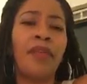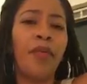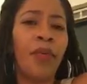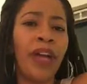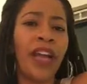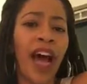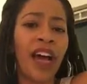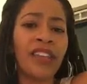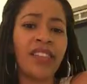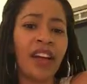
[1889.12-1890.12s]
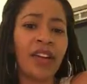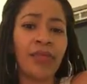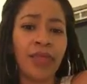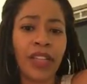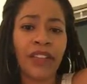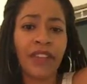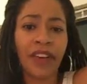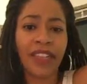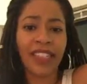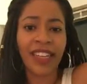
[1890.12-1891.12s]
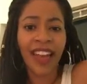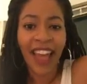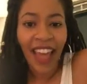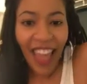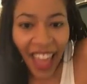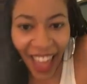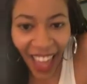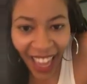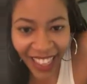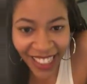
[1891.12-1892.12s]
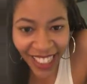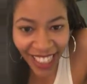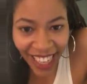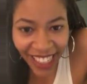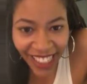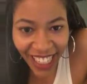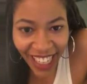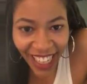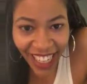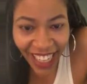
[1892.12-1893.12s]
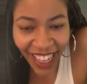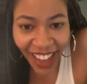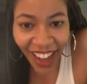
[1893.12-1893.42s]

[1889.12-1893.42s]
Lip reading: when I started really focusing, hey, Tanisha.